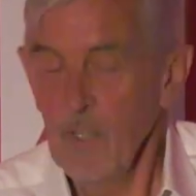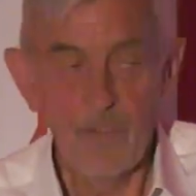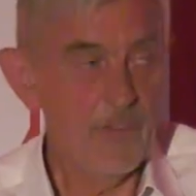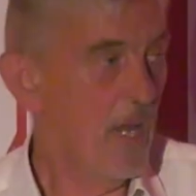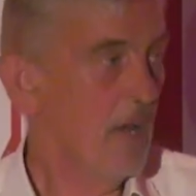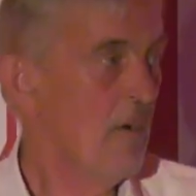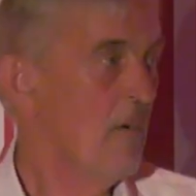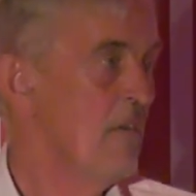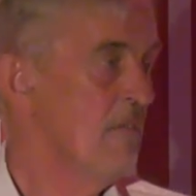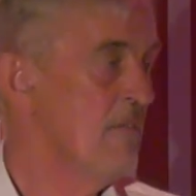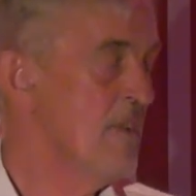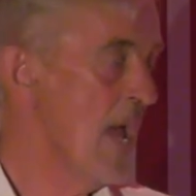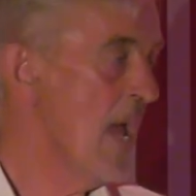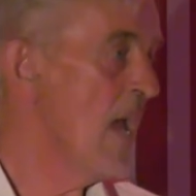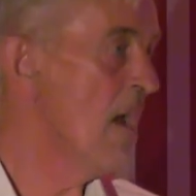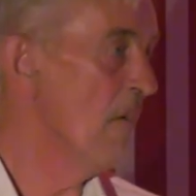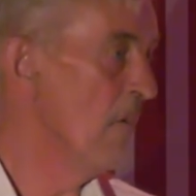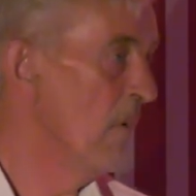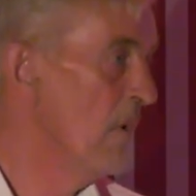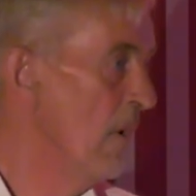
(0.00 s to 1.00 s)
There are
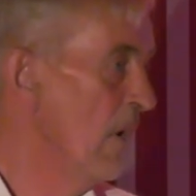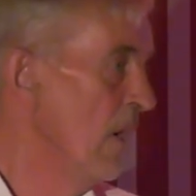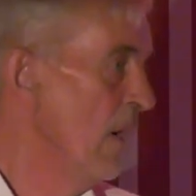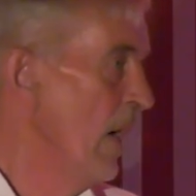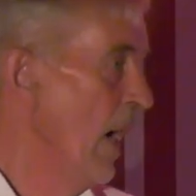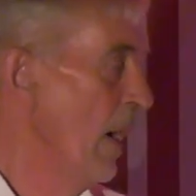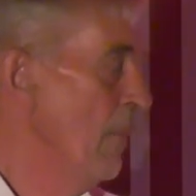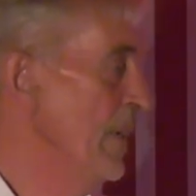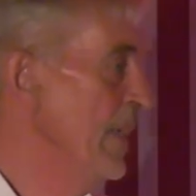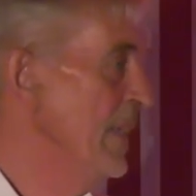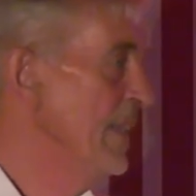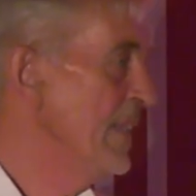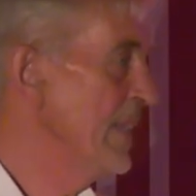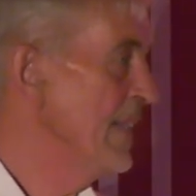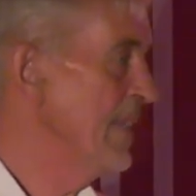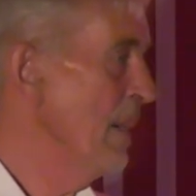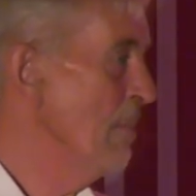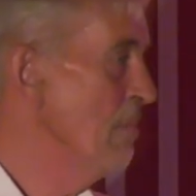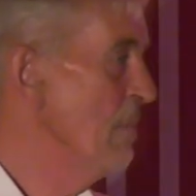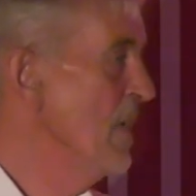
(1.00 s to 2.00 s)
now, I mean, this
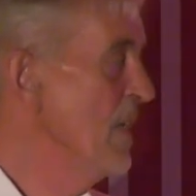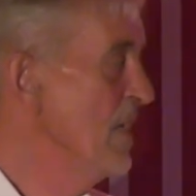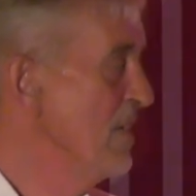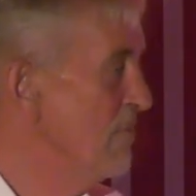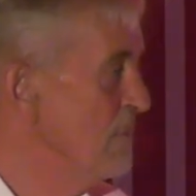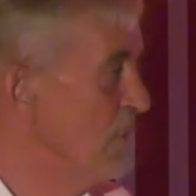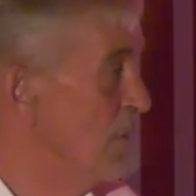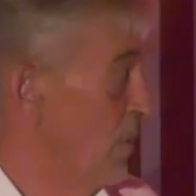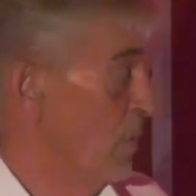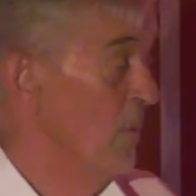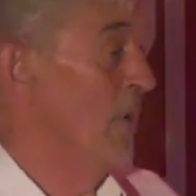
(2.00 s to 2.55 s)
is unbelievable.